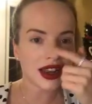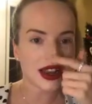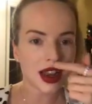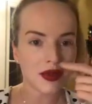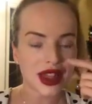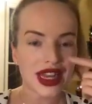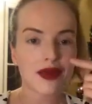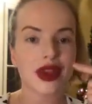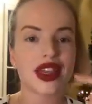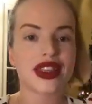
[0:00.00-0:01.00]
letting it
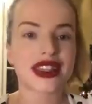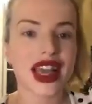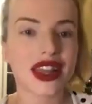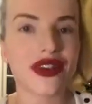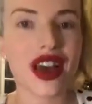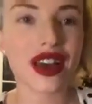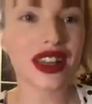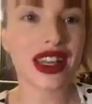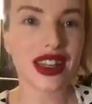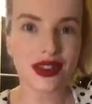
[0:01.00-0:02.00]
be in this kind of
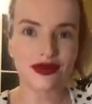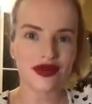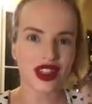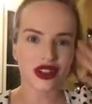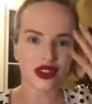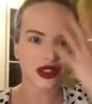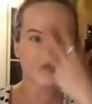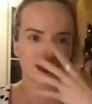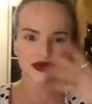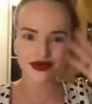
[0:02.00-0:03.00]
ugly
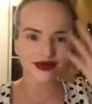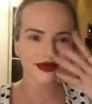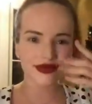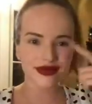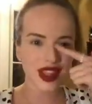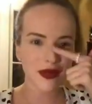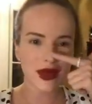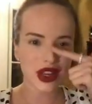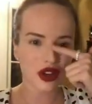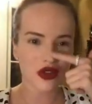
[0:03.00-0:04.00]
little
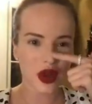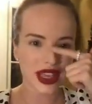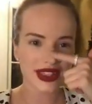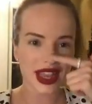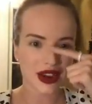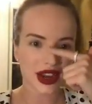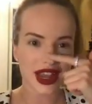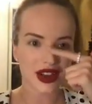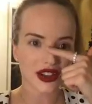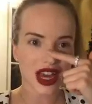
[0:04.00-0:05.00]
middle voice area,
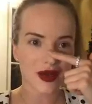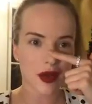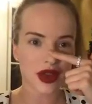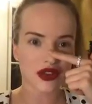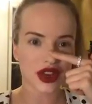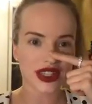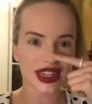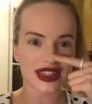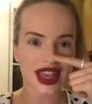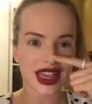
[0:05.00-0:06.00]
and I'll talk about middle voice
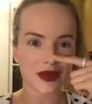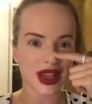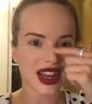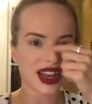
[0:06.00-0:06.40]
in a second, but